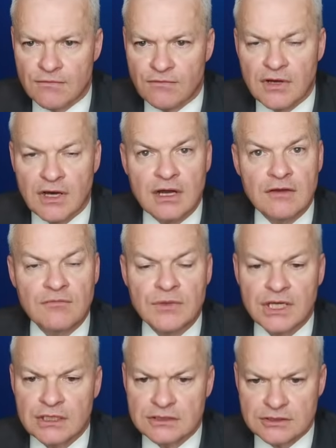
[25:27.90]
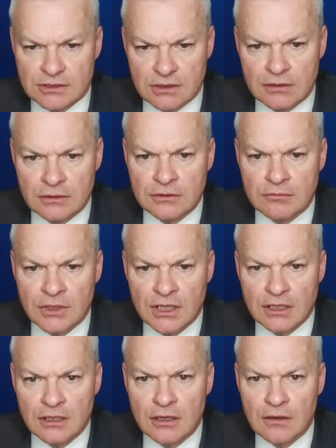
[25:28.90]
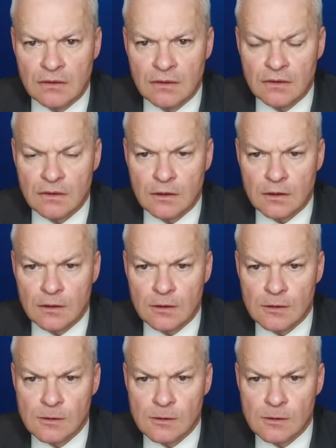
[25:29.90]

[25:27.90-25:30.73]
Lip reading: 5 minutes on my clock.